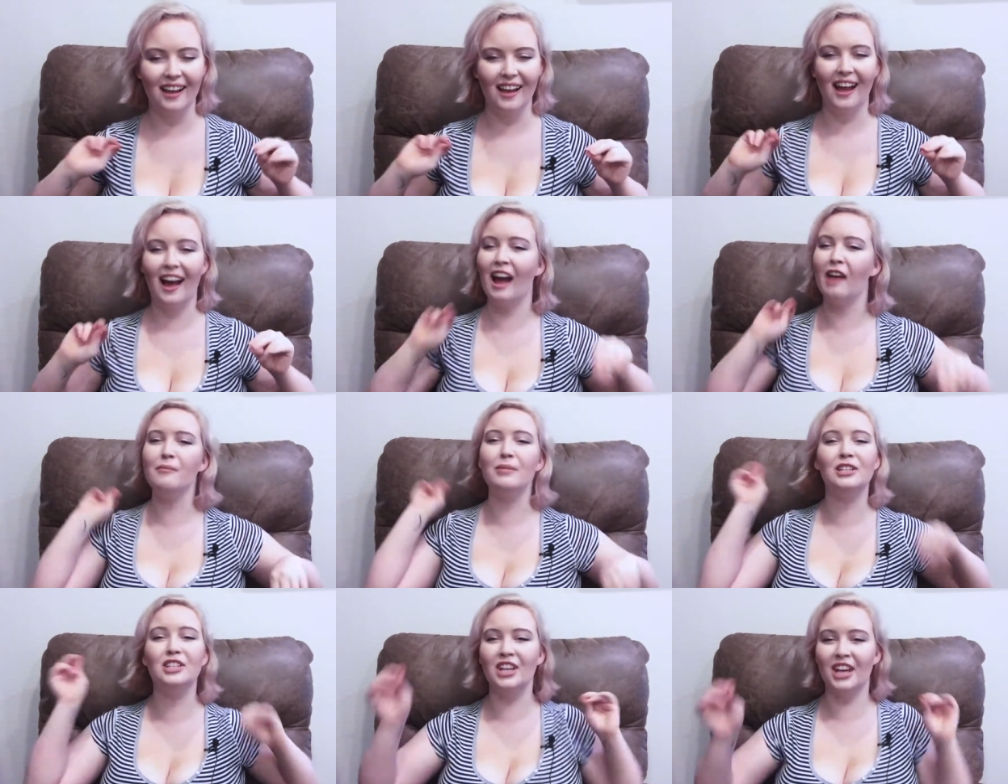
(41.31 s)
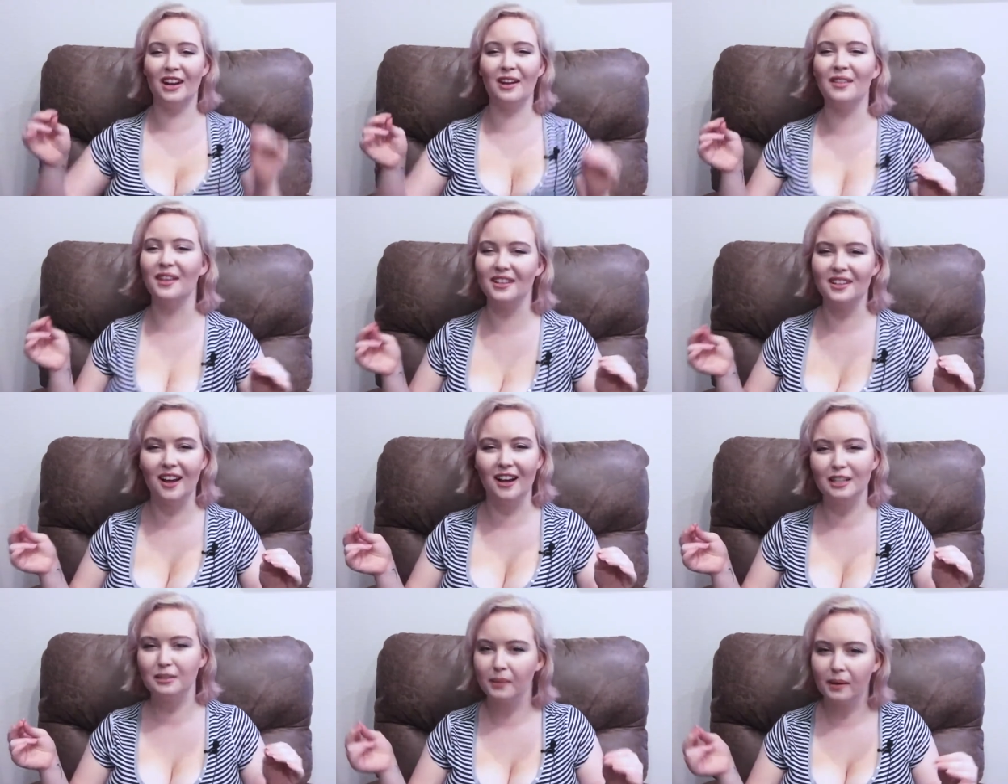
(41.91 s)
I'm a channel that
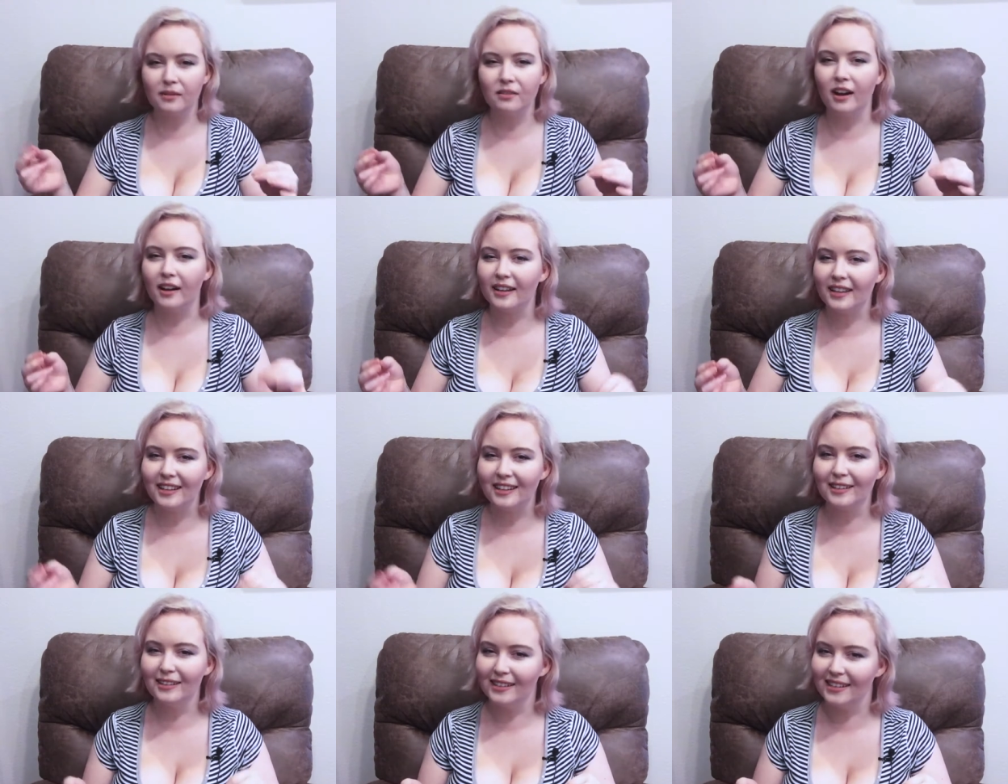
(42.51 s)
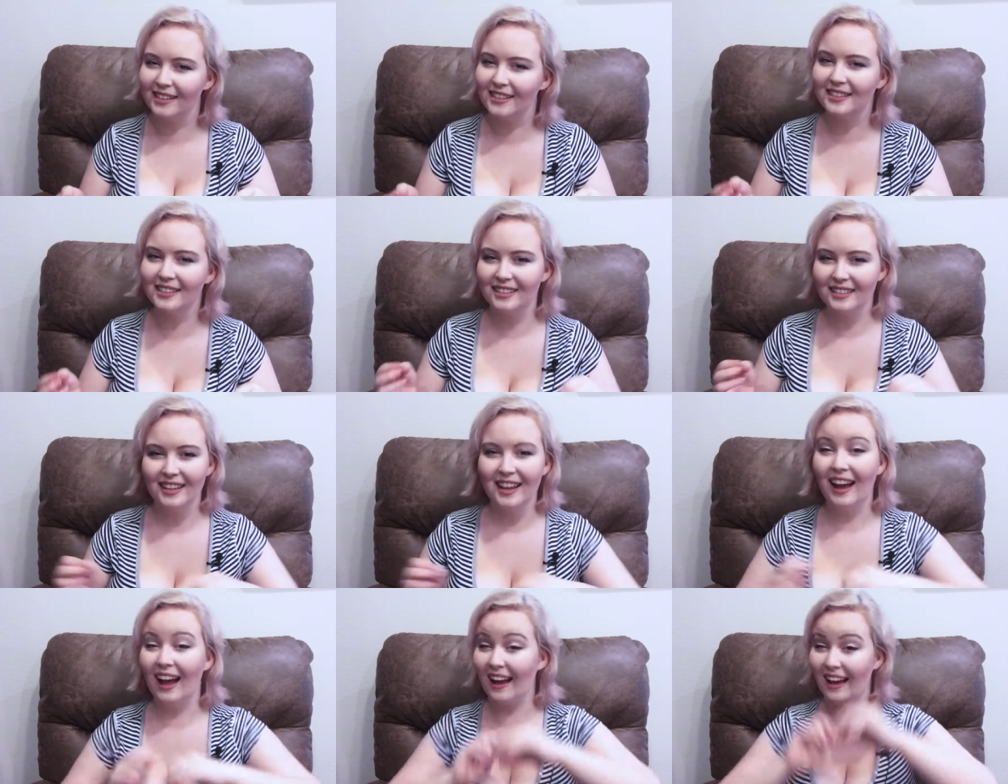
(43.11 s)
talks about chronic
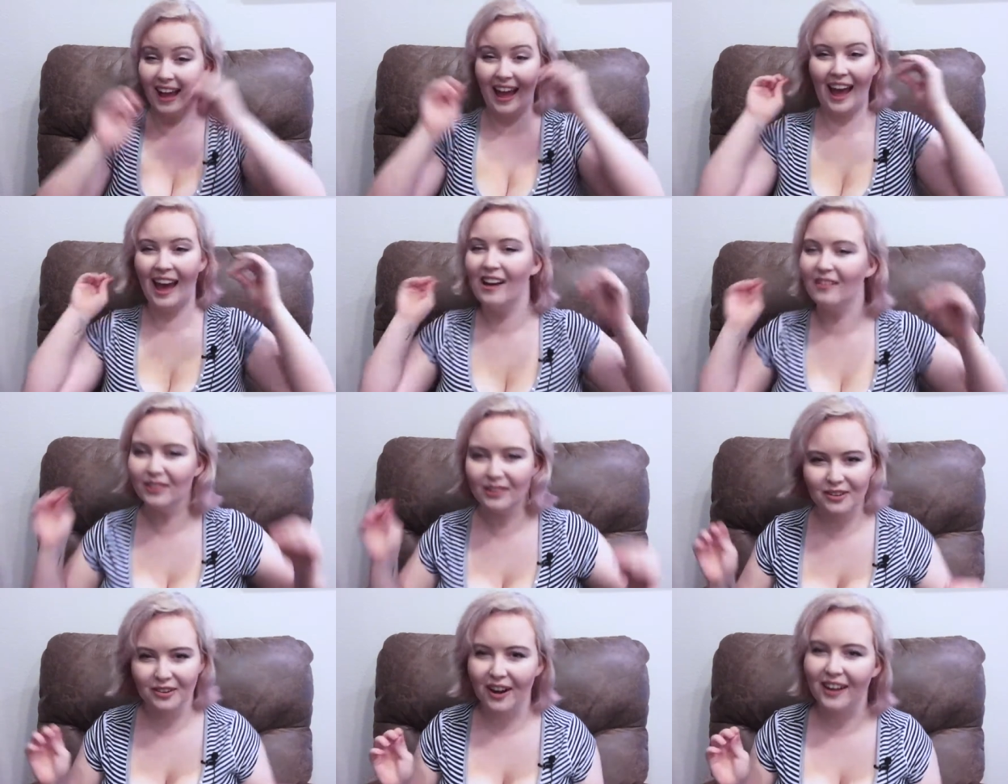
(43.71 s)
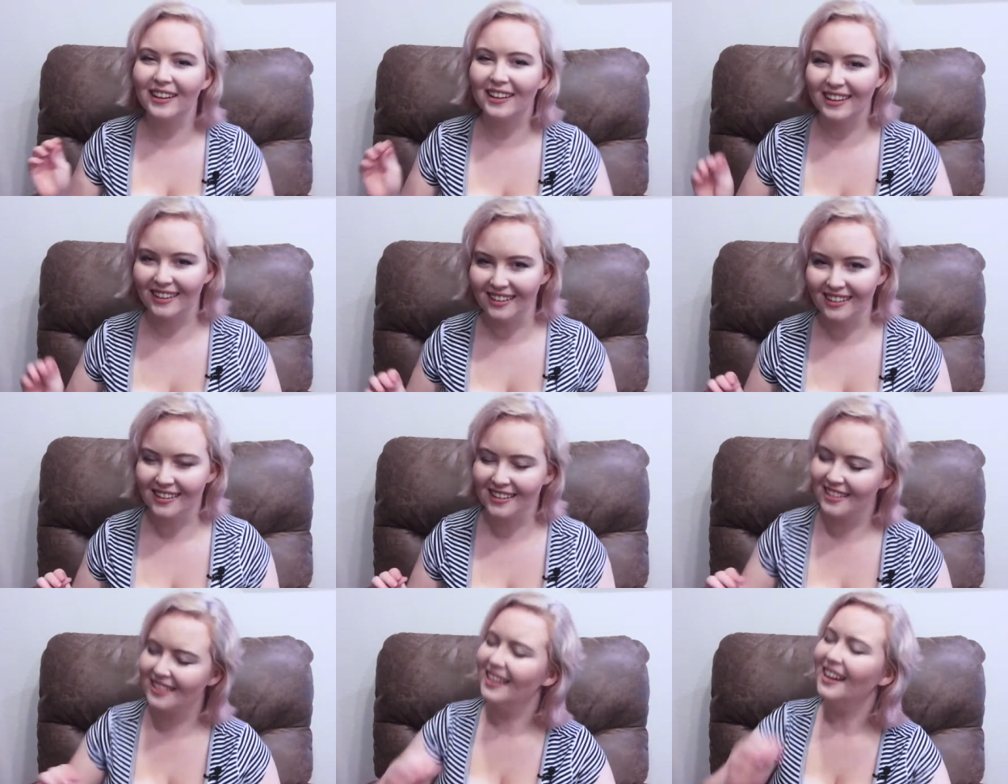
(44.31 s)
illness. I have a chronic
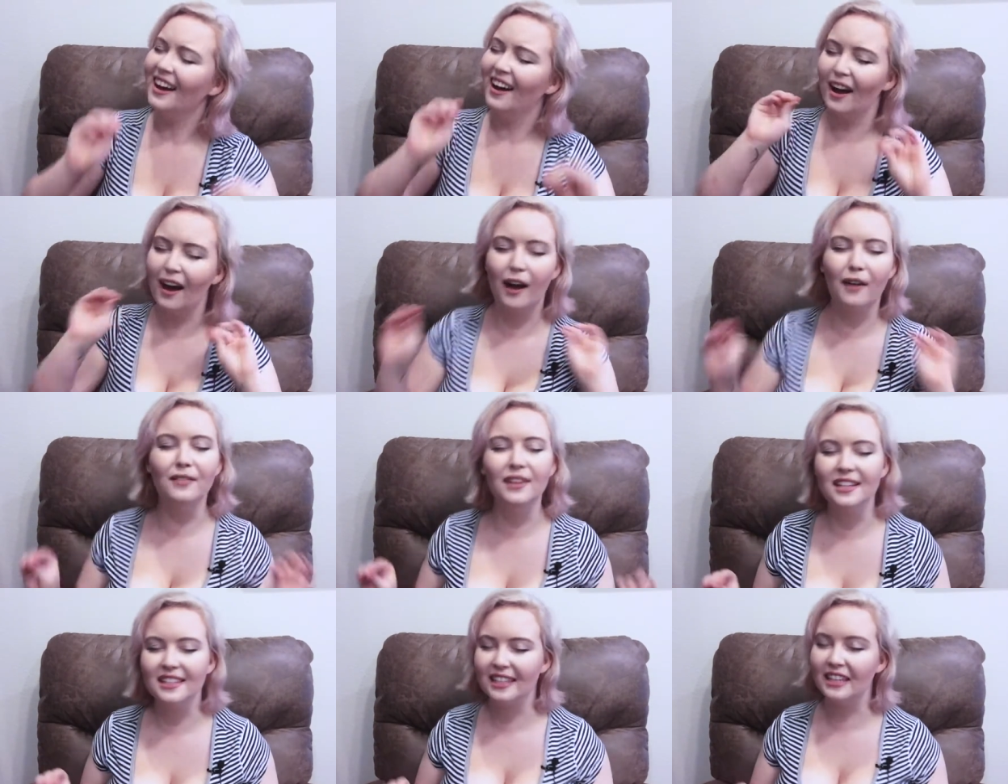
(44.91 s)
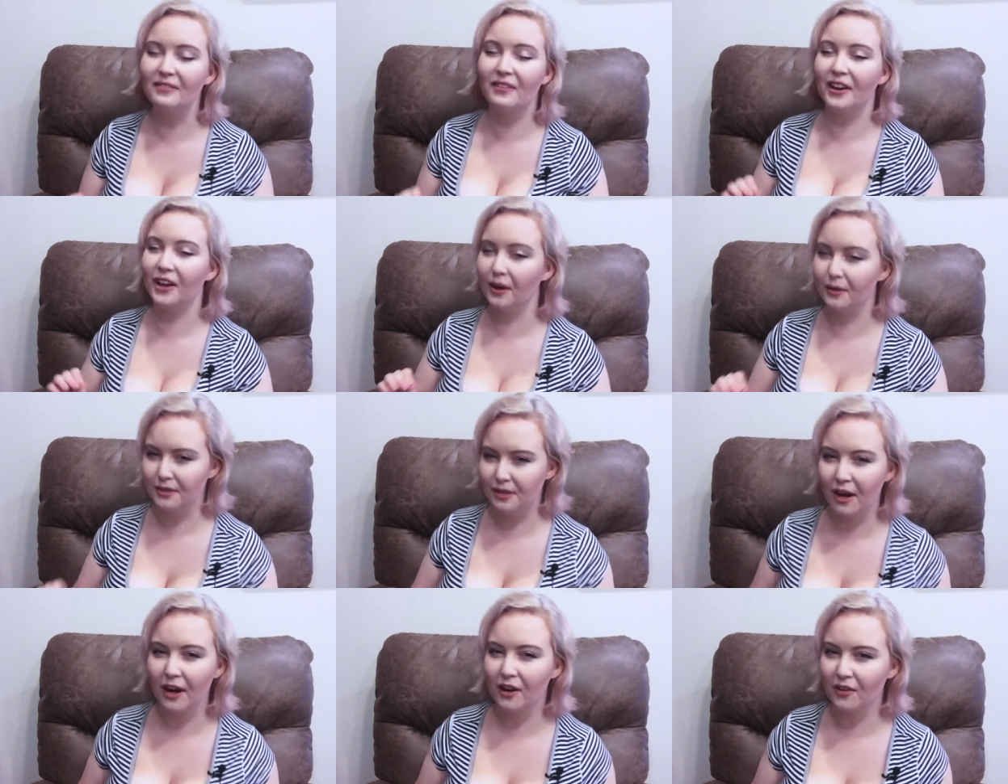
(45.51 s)
illness. Obviously, if I
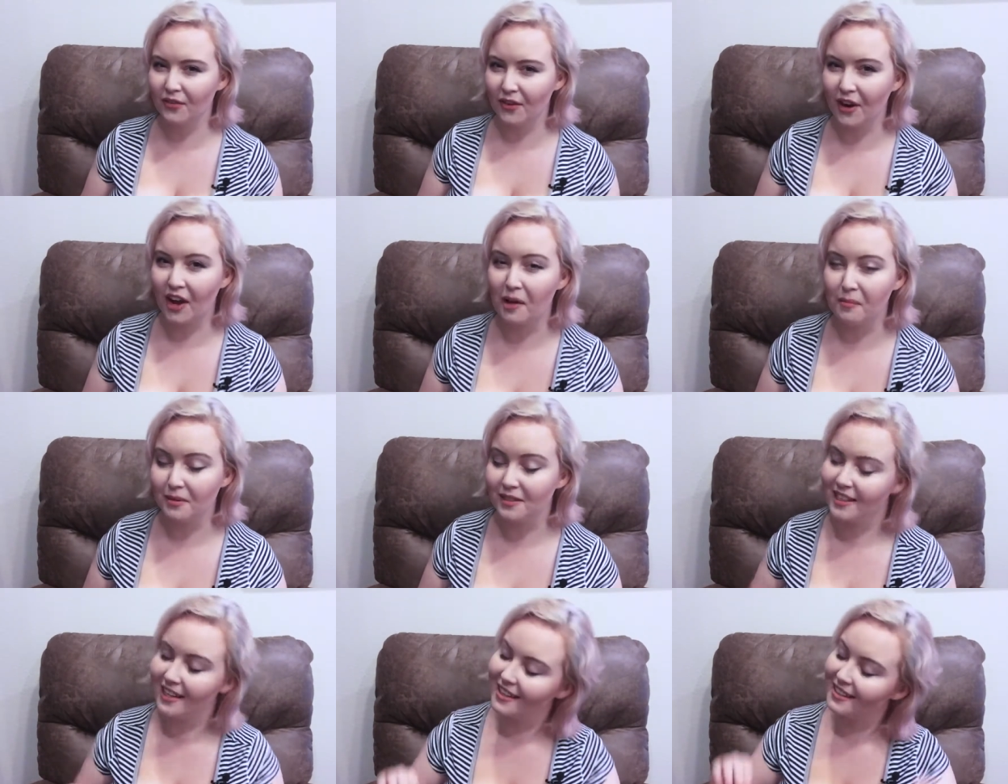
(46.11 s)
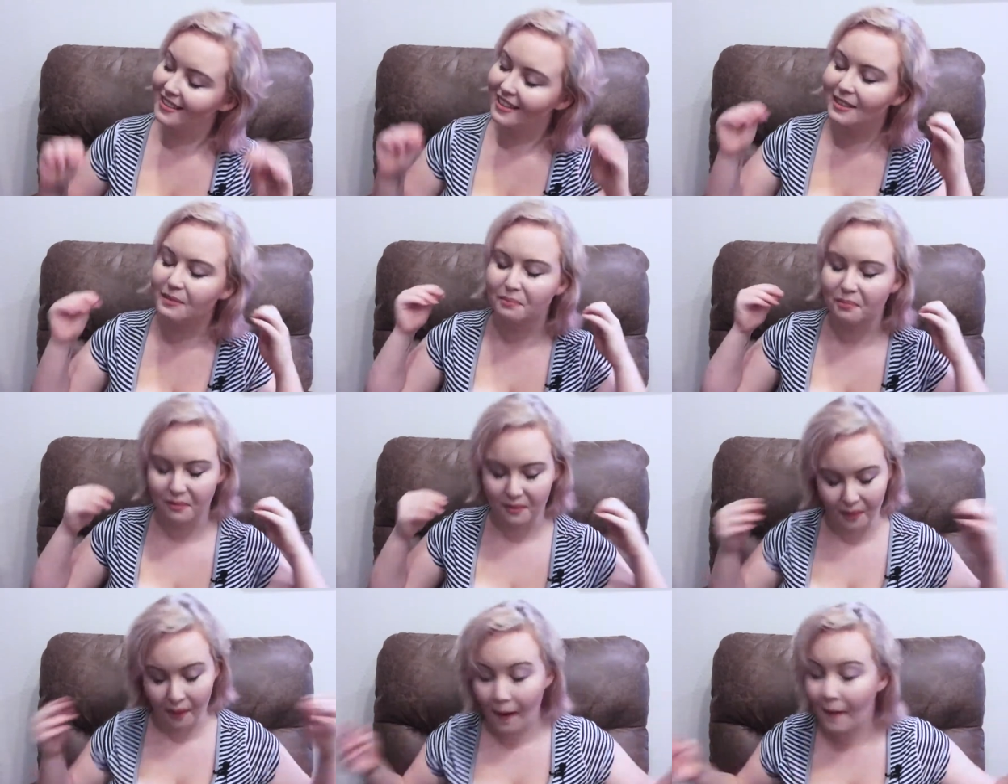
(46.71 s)
go dark for a couple days, it's
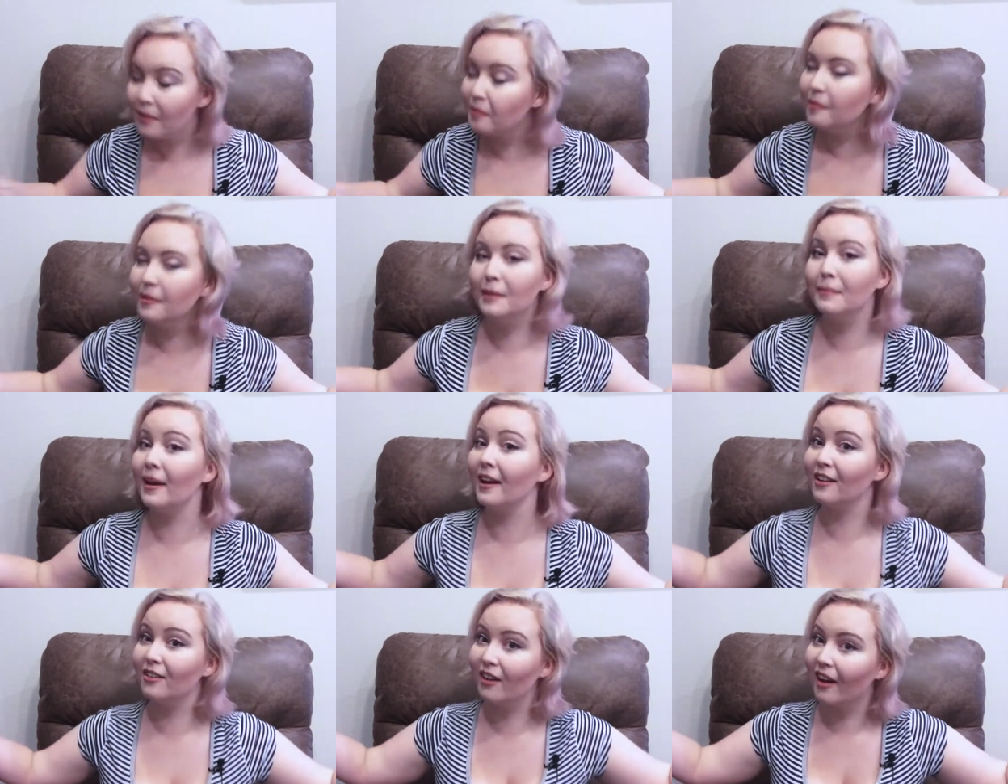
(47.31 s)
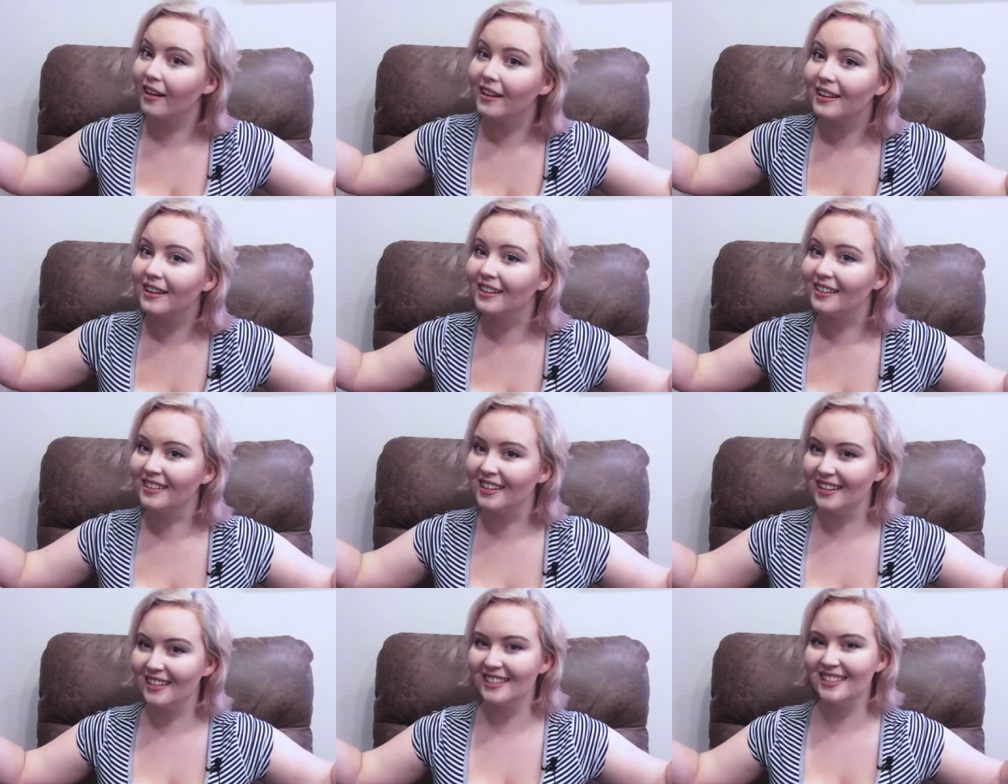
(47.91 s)
probably my chronic
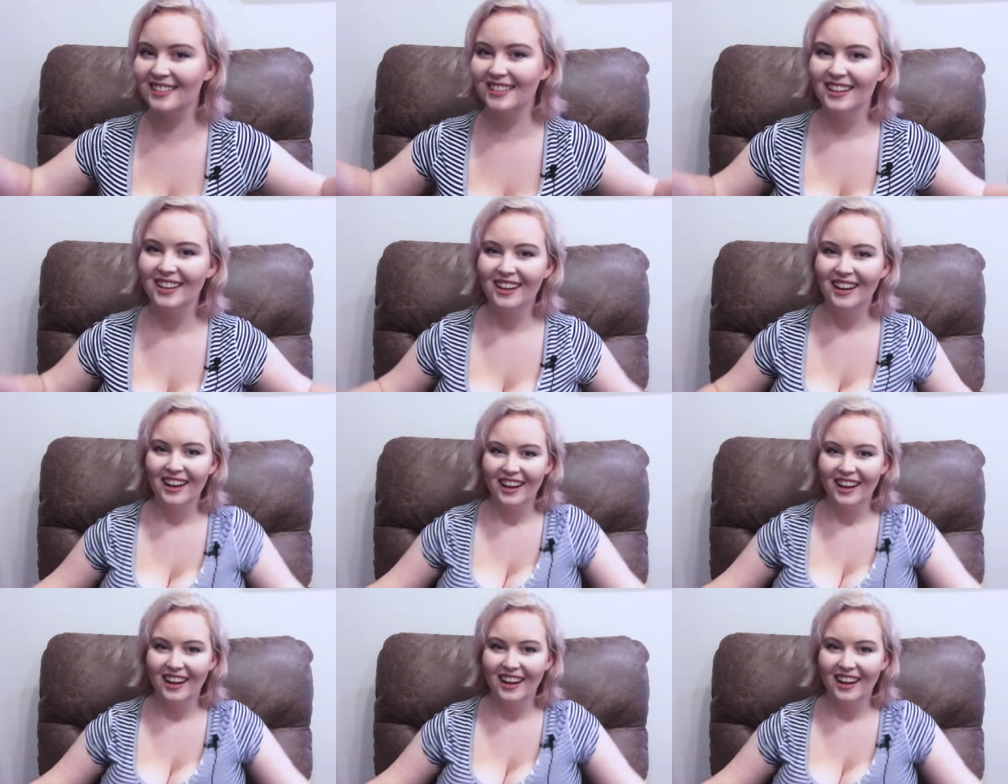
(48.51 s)
illness.